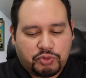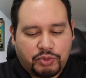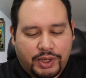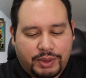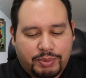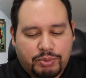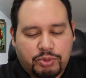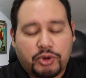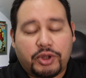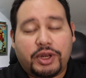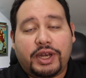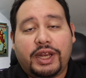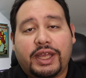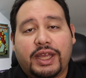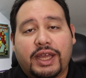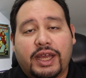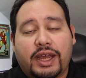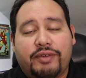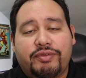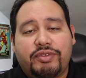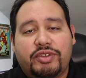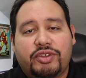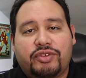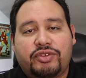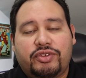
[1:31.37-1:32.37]
reprinting
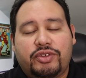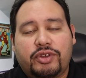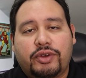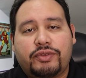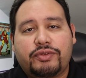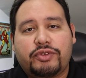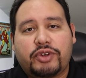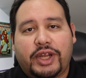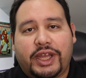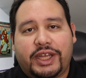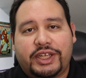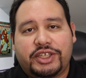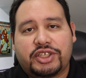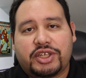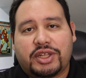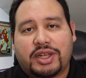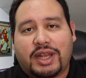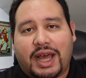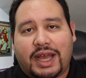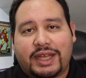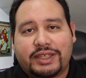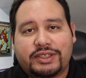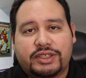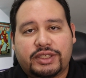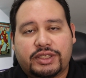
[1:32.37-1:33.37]
of the Silver Age
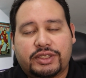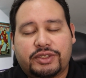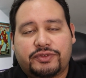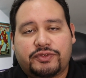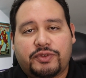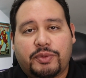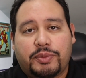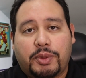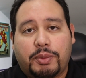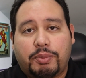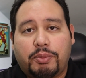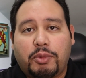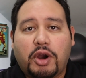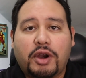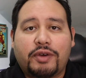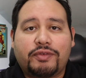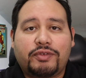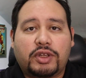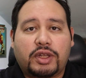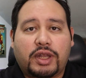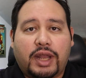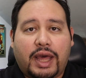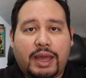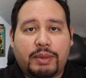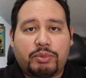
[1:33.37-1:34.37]
classics from the
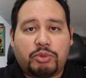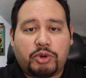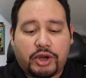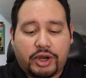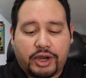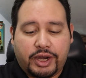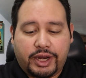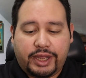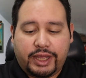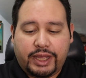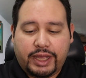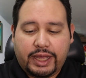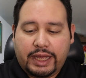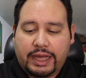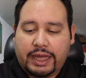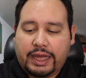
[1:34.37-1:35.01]
Marvel Library.